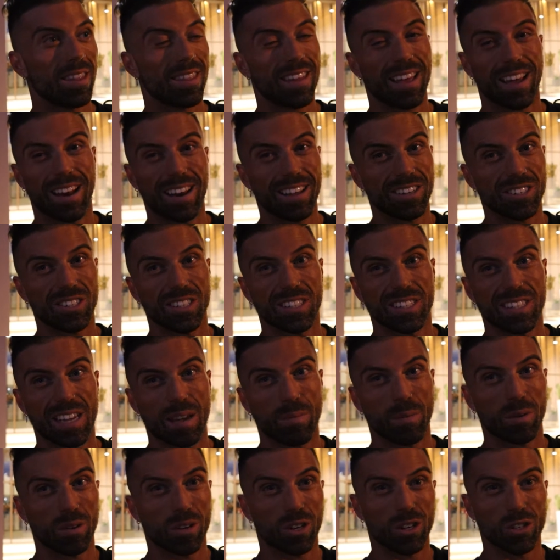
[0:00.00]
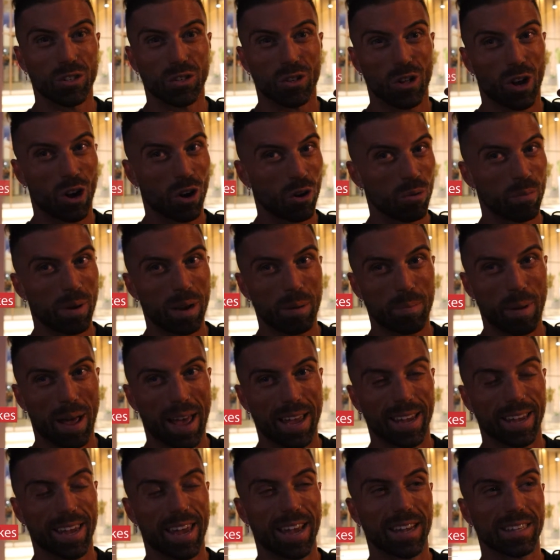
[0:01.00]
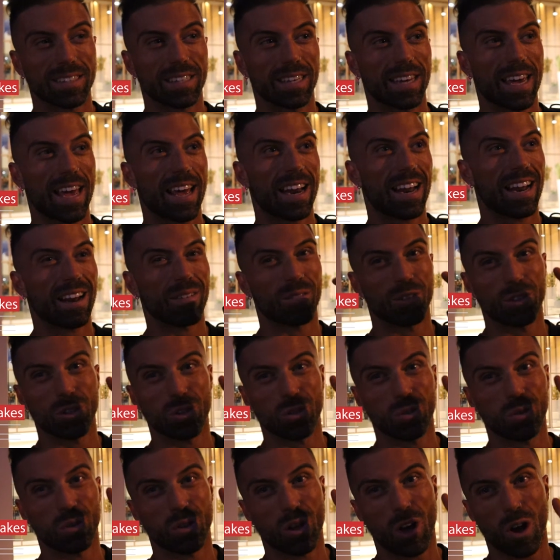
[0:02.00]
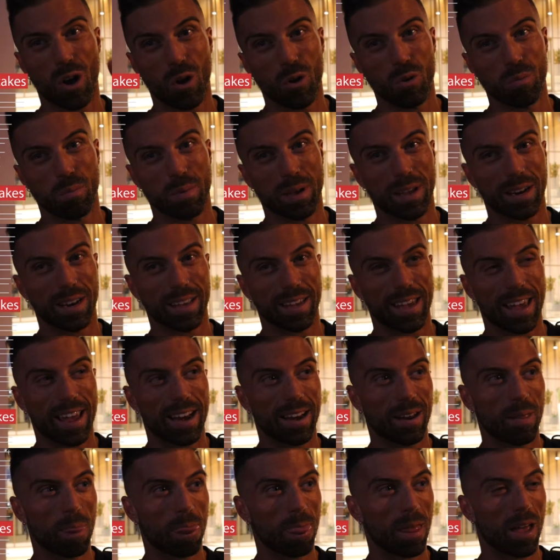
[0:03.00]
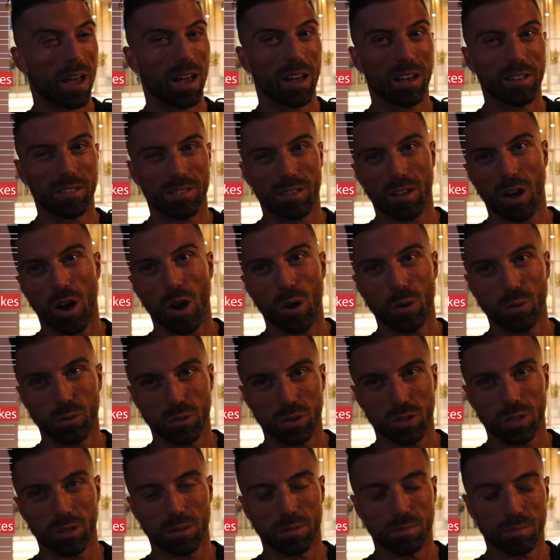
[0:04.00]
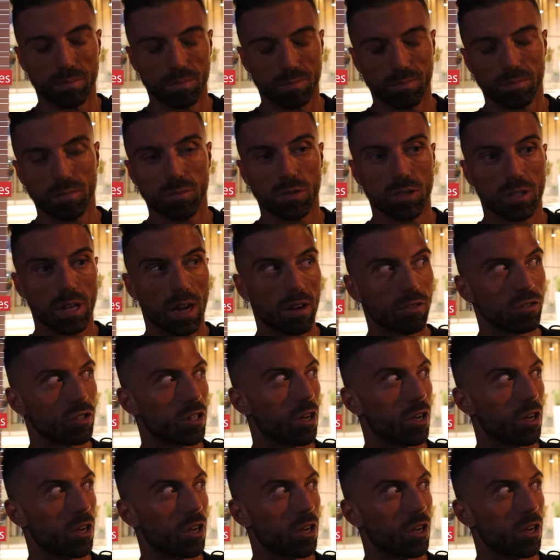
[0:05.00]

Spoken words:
They are literally the same. I'm going to do the homemade pancakes again, and I'm going to do the oatmeal again, the oats and stuff.